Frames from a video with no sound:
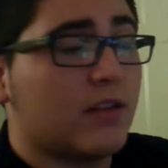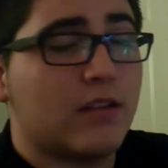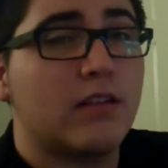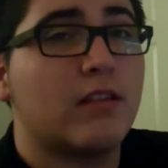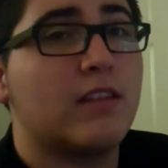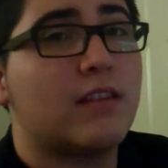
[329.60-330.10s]

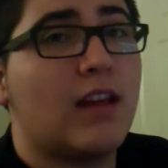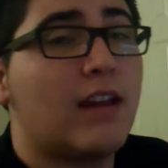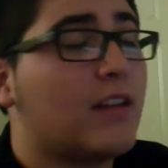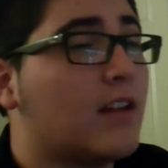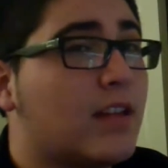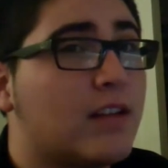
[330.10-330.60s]
This
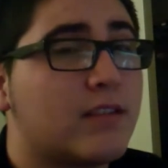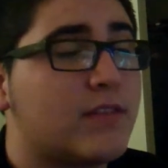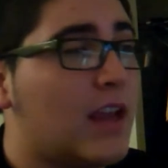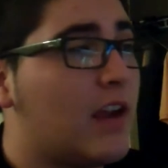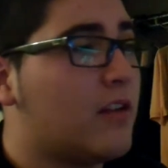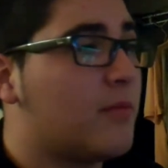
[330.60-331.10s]
guy's got tons of
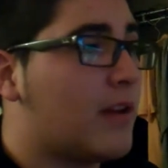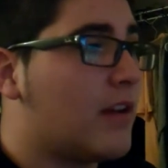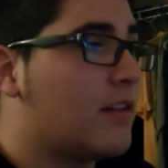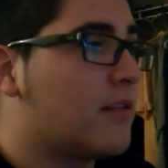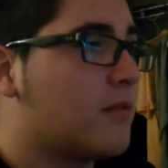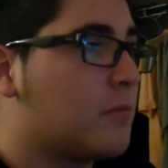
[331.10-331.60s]
talent,
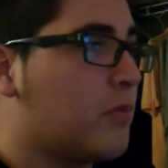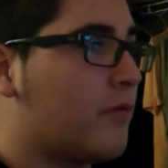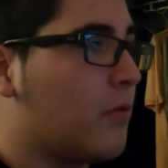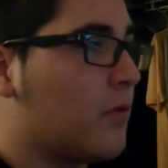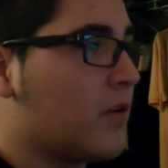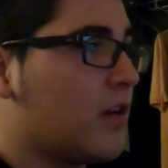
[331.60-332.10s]
man.
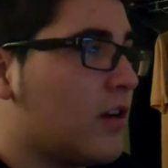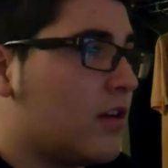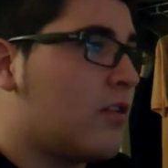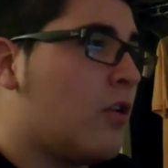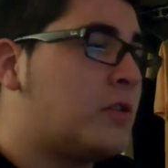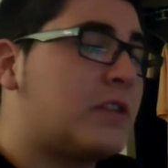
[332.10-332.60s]
Before
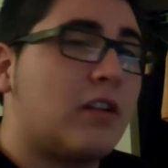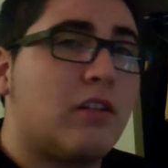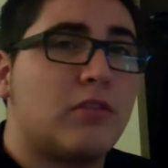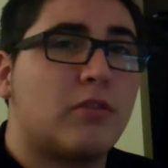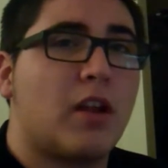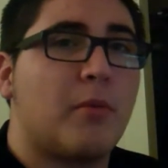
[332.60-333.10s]
Jose
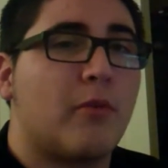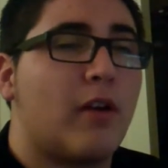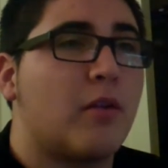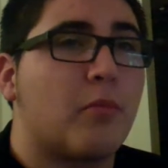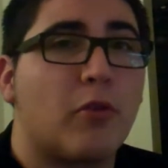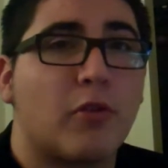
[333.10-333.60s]
Aldo came
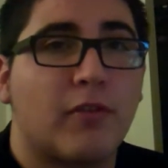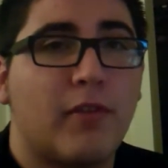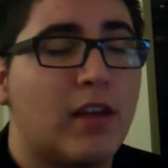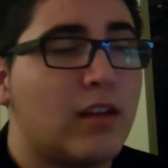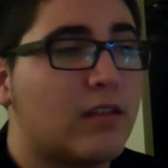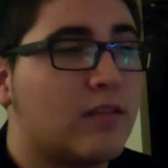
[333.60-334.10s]
around and broke his
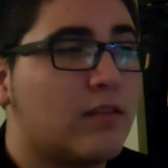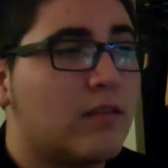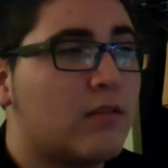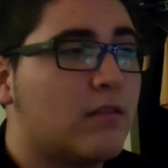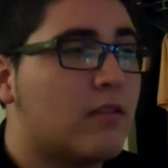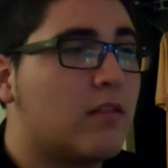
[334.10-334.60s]
face,
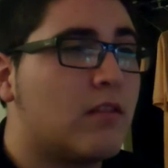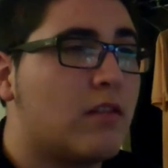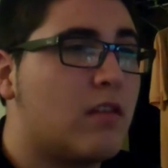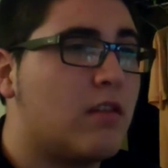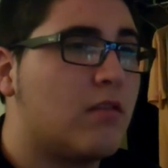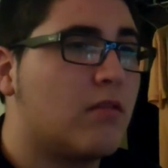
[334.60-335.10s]

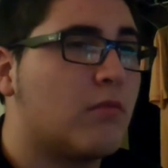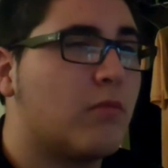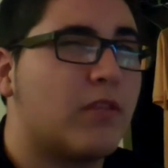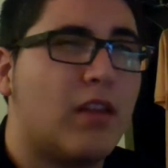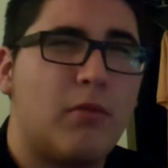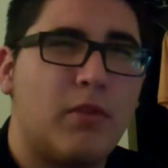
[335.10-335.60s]

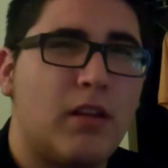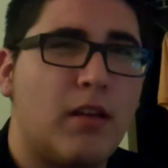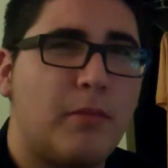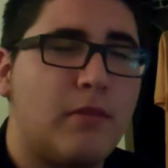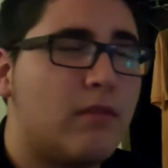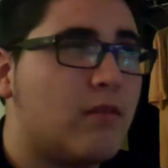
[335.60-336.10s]
was that what had
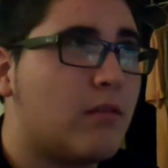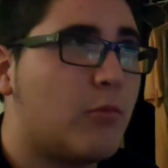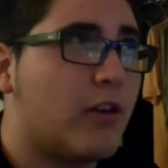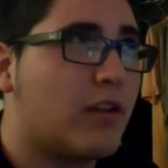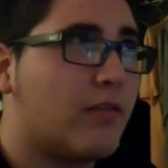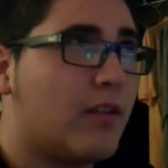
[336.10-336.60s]
happened? Did he
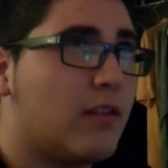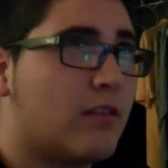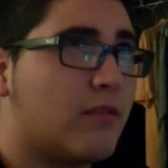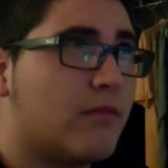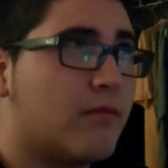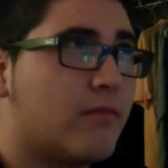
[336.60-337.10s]
break his
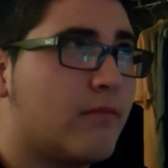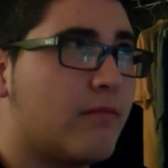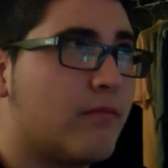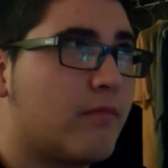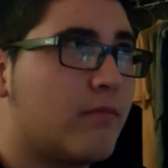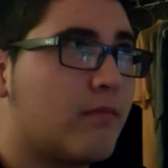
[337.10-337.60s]
face?
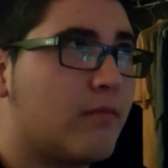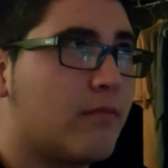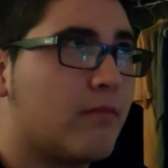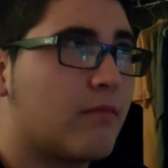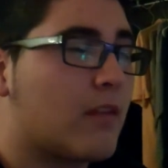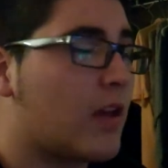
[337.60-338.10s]

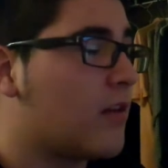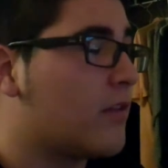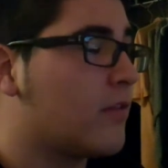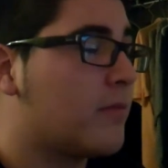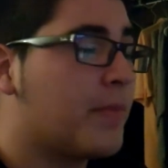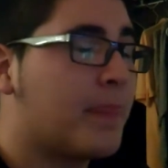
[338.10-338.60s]
I don't
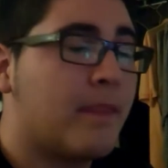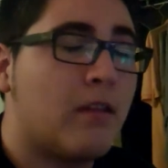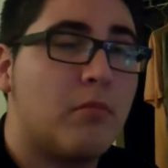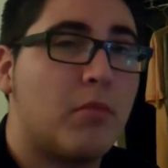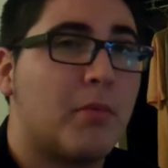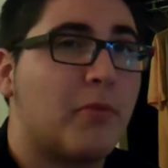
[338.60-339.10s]
know.
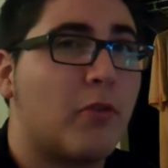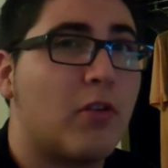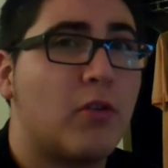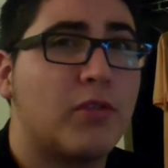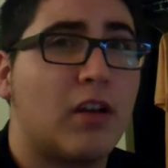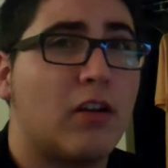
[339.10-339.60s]
But before
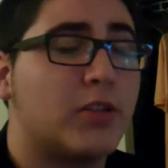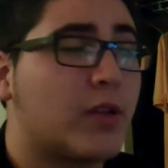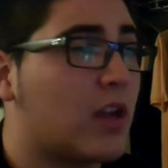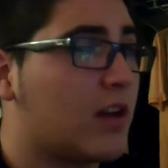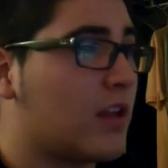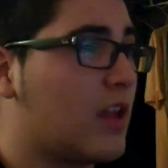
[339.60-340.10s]
Jose Aldo
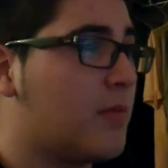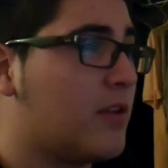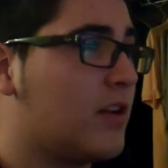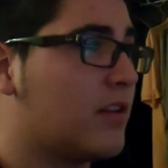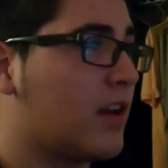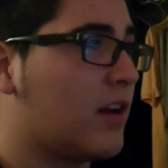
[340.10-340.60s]
kind of came
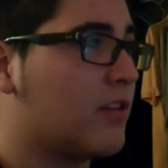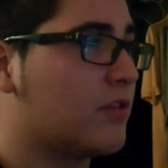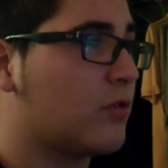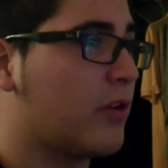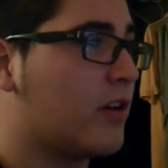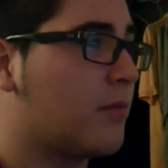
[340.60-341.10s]
in and kind of
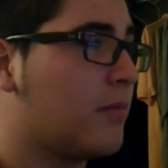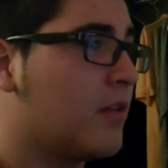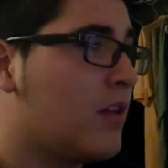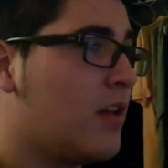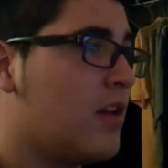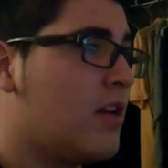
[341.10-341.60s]
destroyed him,
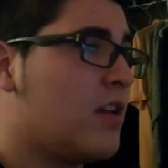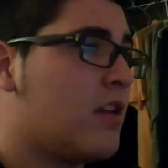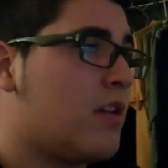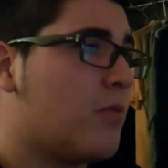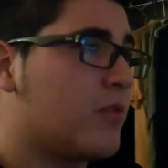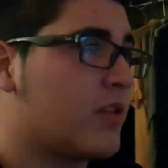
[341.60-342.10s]

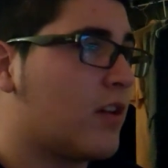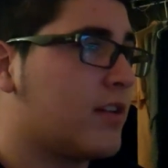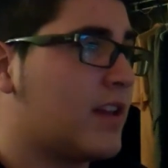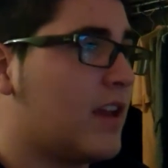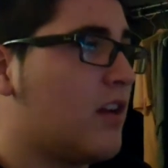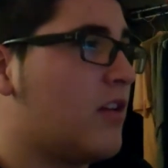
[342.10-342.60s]
he was on a
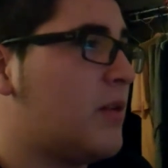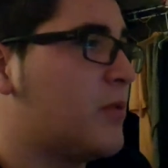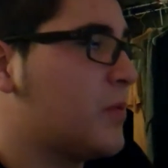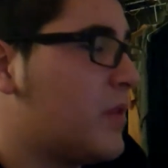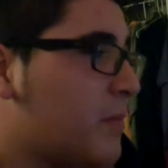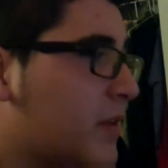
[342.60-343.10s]
tear, and he
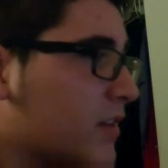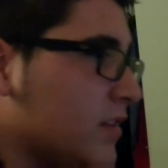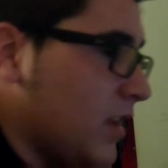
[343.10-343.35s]
was one of the biggest